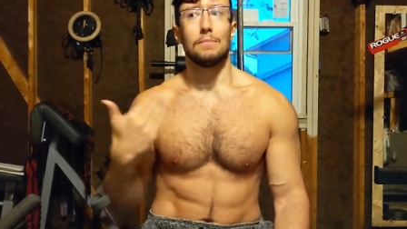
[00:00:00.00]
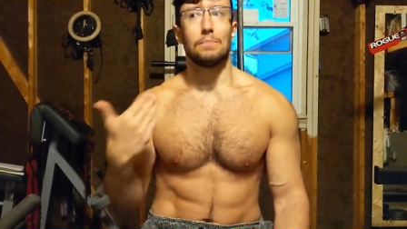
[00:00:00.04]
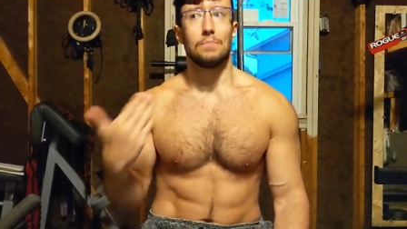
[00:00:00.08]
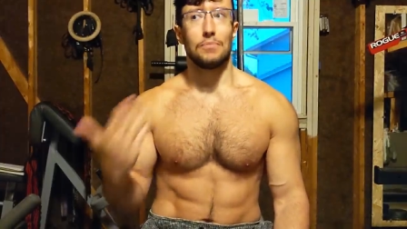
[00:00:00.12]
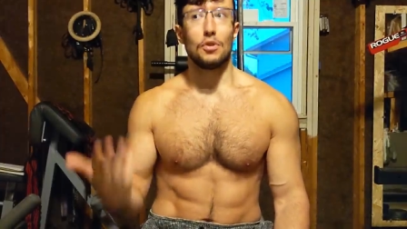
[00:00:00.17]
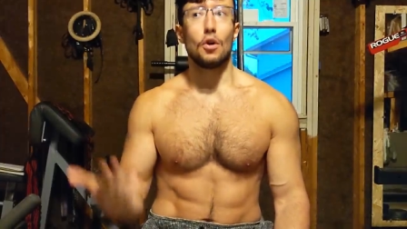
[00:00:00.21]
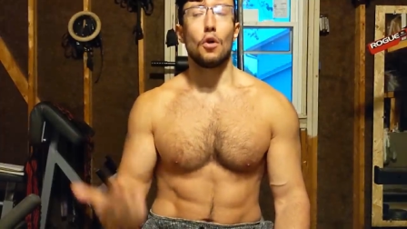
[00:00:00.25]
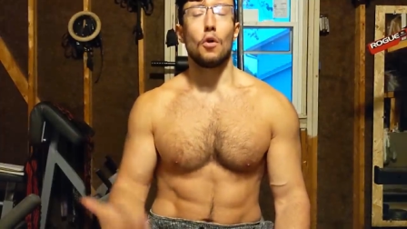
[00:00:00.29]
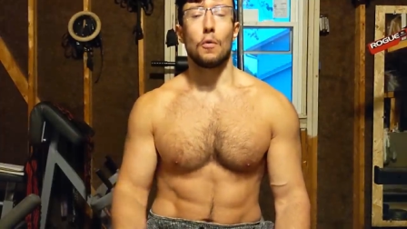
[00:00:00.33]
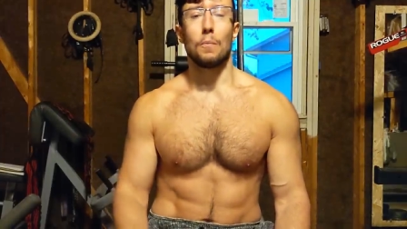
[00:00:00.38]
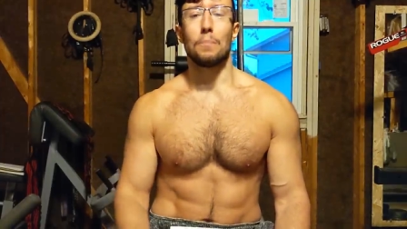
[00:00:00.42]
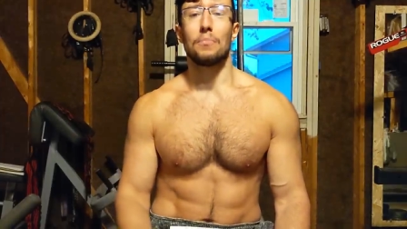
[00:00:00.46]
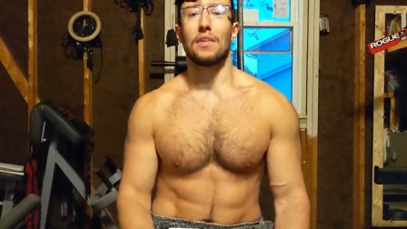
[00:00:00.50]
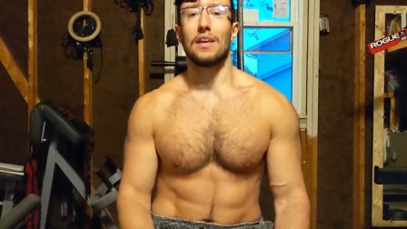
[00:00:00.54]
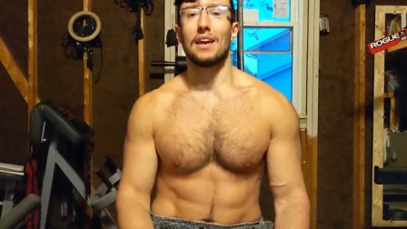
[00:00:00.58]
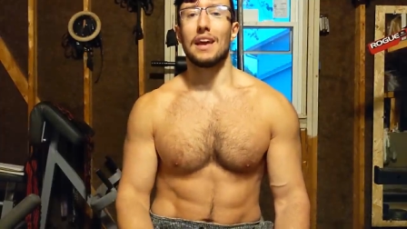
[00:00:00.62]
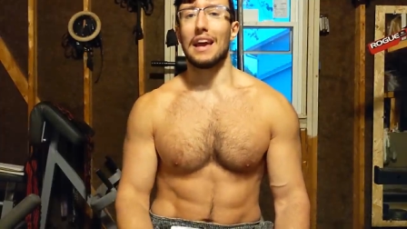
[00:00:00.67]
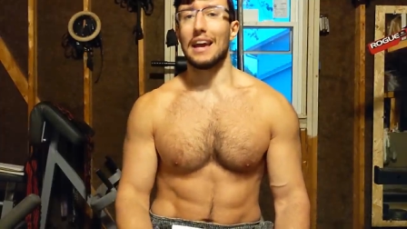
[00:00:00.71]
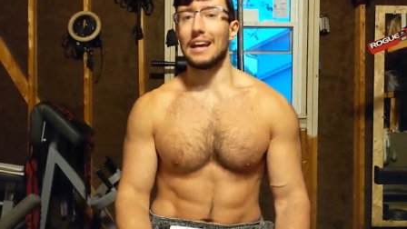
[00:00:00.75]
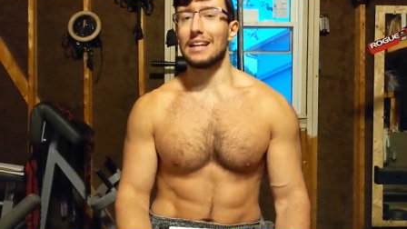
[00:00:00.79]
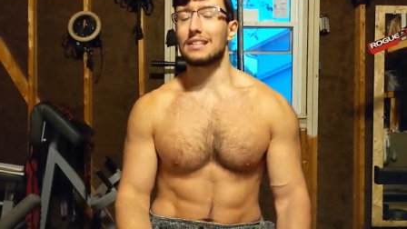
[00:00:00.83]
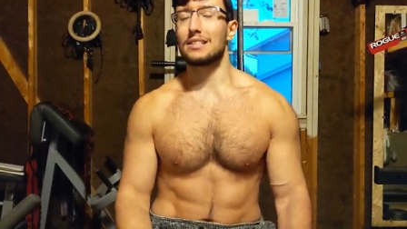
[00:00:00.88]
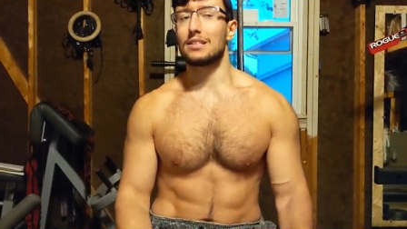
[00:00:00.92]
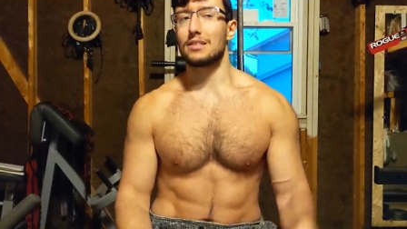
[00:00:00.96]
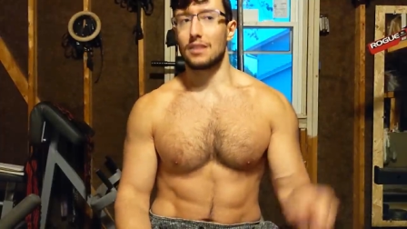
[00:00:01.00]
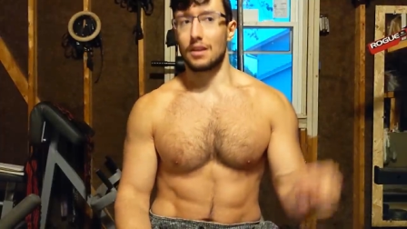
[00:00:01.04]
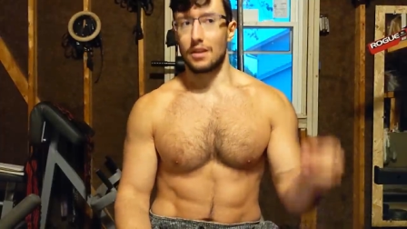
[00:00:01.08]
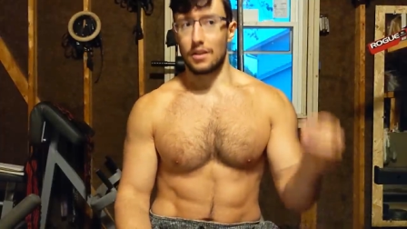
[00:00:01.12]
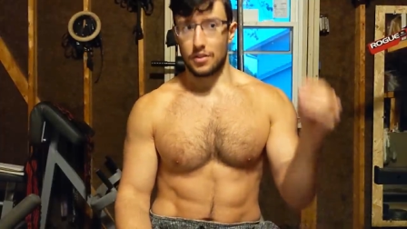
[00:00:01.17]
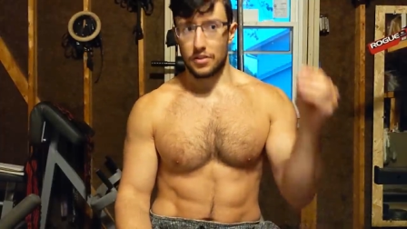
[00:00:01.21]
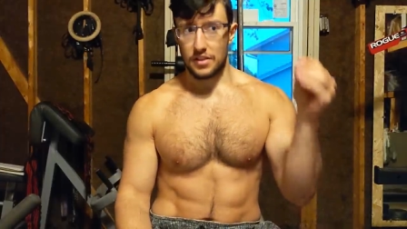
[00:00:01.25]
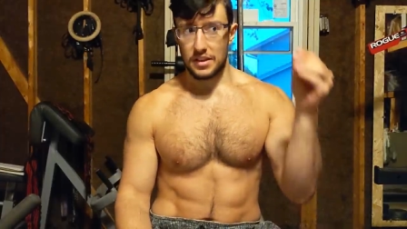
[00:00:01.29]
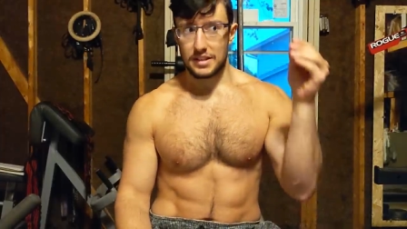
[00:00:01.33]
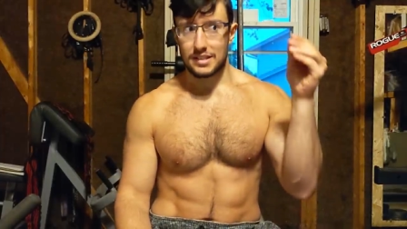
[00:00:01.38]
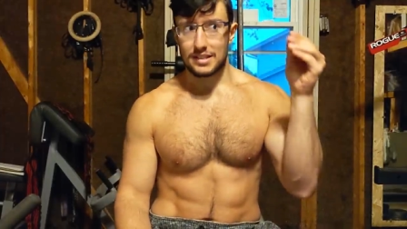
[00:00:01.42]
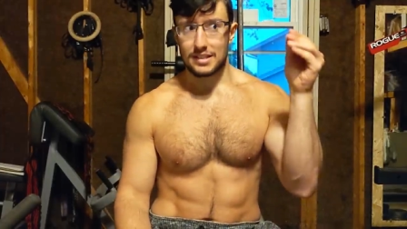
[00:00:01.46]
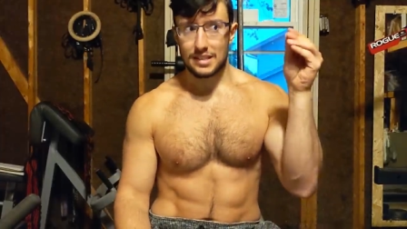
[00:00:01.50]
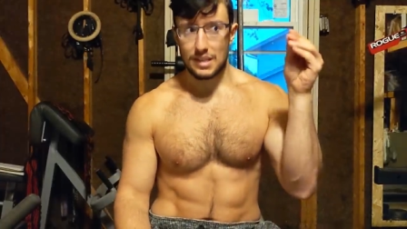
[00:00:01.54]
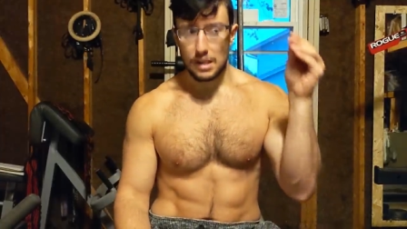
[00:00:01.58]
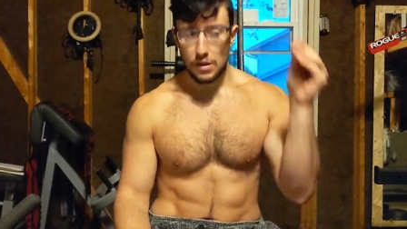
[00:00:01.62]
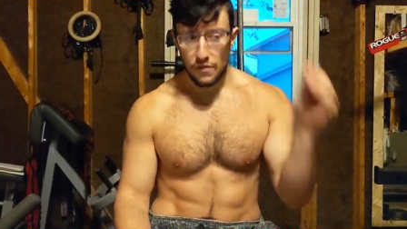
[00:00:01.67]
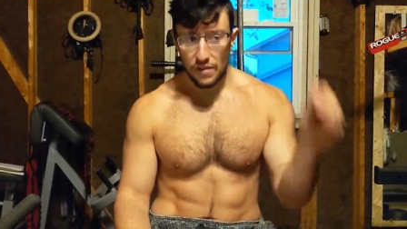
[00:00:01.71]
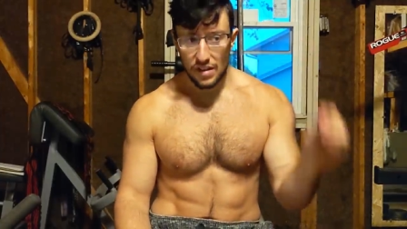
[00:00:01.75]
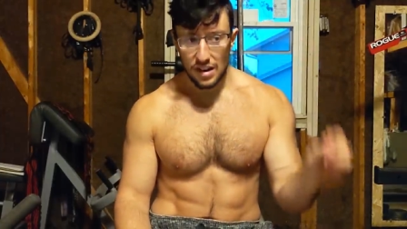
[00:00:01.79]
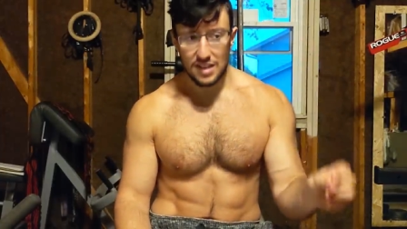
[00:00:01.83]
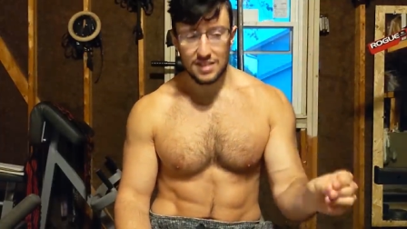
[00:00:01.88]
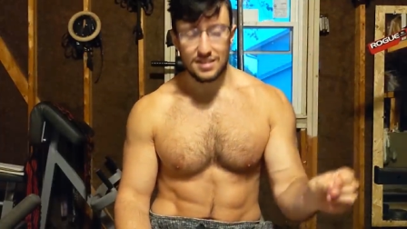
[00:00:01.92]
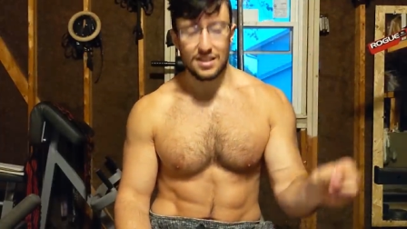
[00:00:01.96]
No, it's the
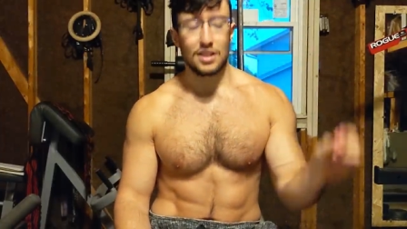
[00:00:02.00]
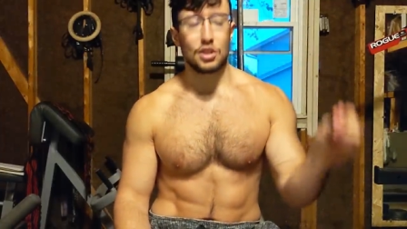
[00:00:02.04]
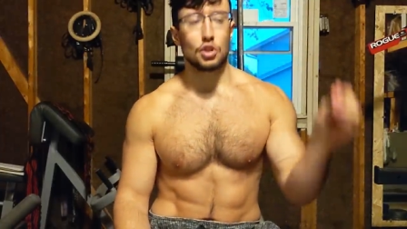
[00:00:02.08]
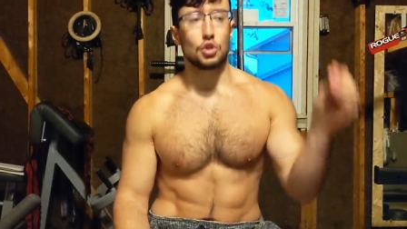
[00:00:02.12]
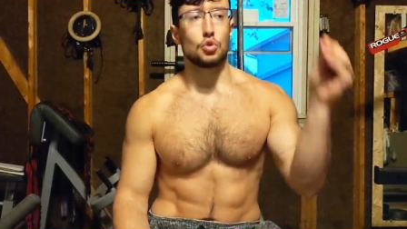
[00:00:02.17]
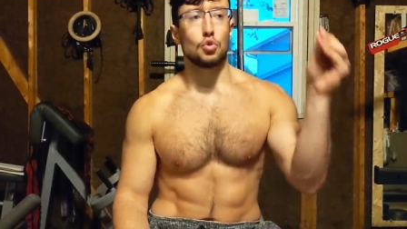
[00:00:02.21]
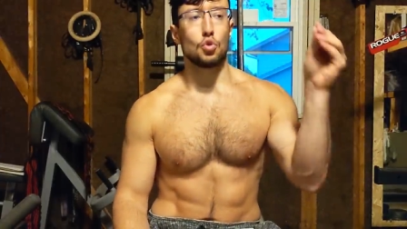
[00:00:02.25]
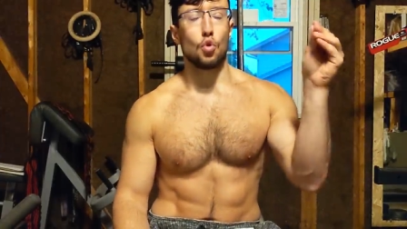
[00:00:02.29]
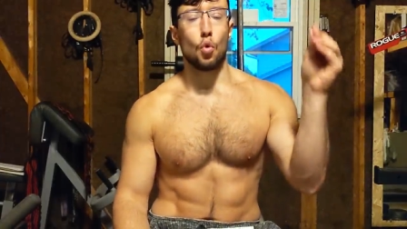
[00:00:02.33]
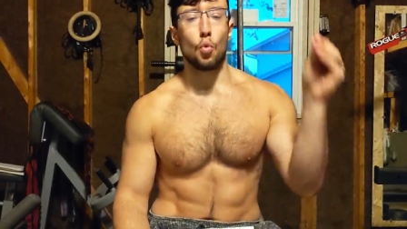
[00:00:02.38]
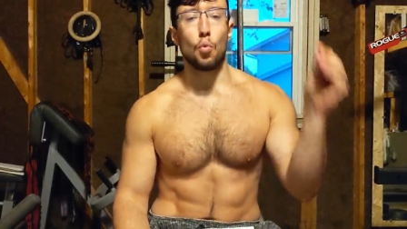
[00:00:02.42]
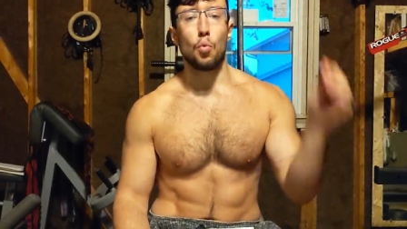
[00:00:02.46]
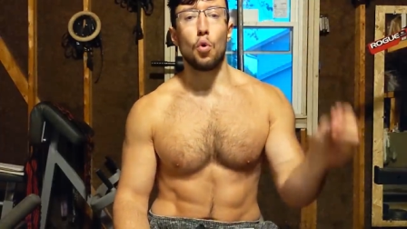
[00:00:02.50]
civilizational